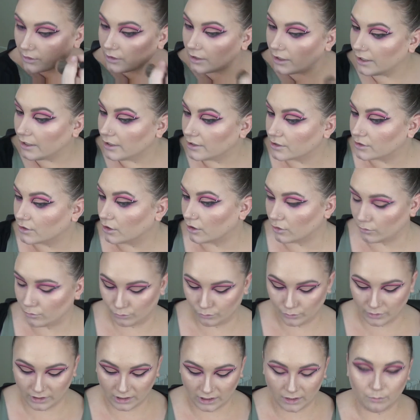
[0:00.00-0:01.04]
And it's got a
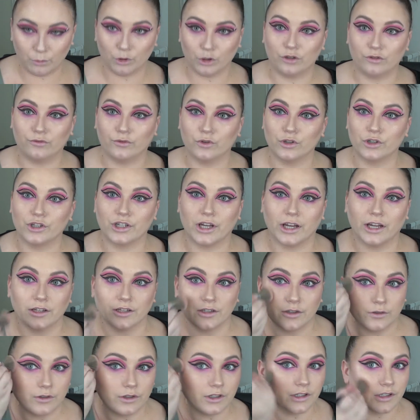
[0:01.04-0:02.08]
really beautiful sheen
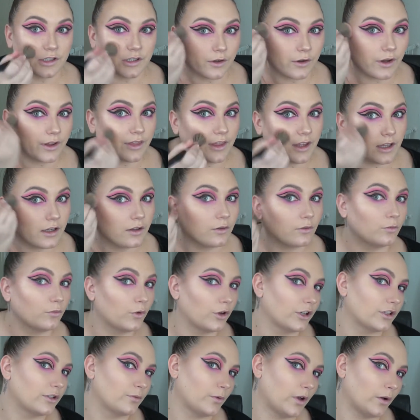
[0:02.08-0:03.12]
to it, so I think it
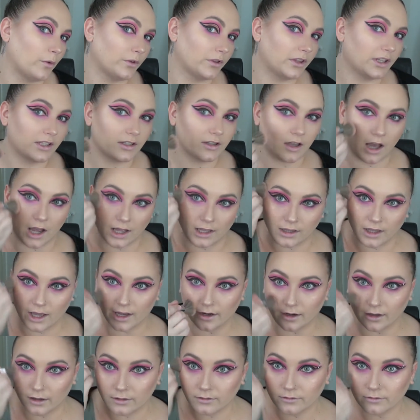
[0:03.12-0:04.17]
works well with this
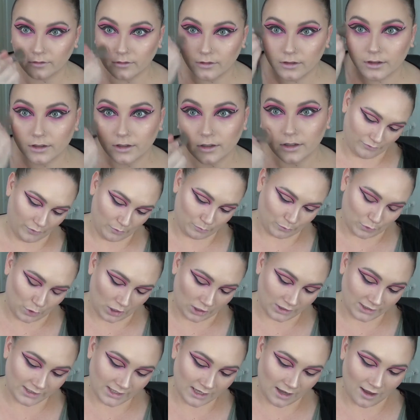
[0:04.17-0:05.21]
highlighter. For
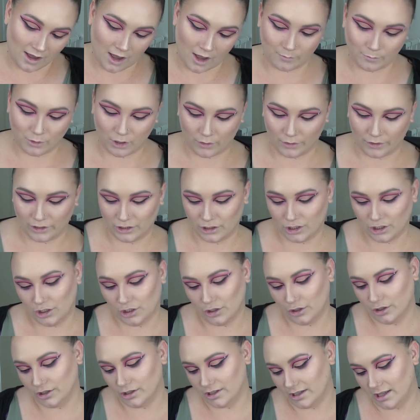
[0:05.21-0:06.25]
bronzer, I'm going to
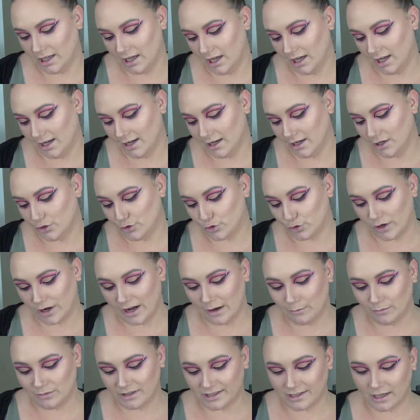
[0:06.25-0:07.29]
use the
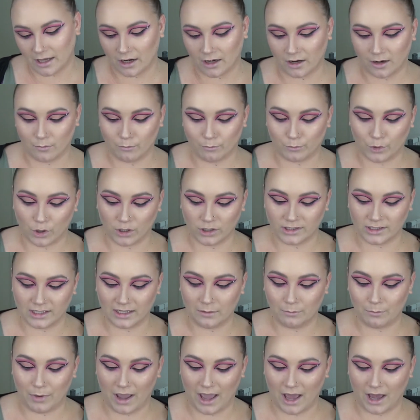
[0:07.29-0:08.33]
Dream Sun
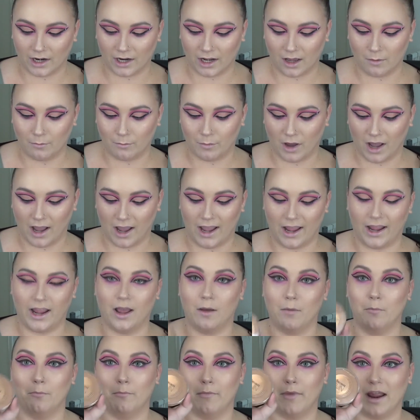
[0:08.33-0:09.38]
Bronzing Powder by
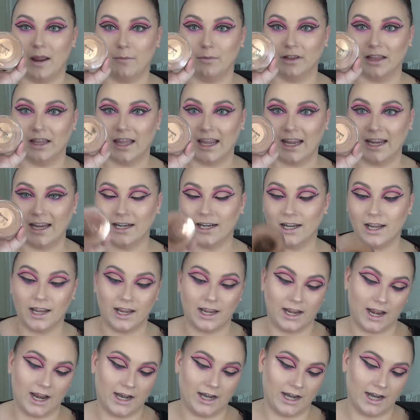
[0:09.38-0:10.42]
Maybelline,
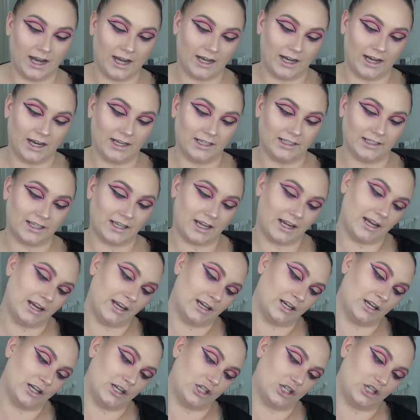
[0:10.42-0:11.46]
and it is in
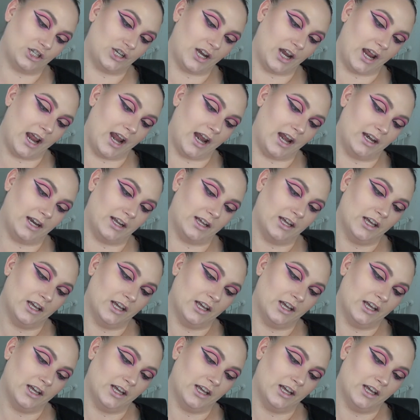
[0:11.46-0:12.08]
shade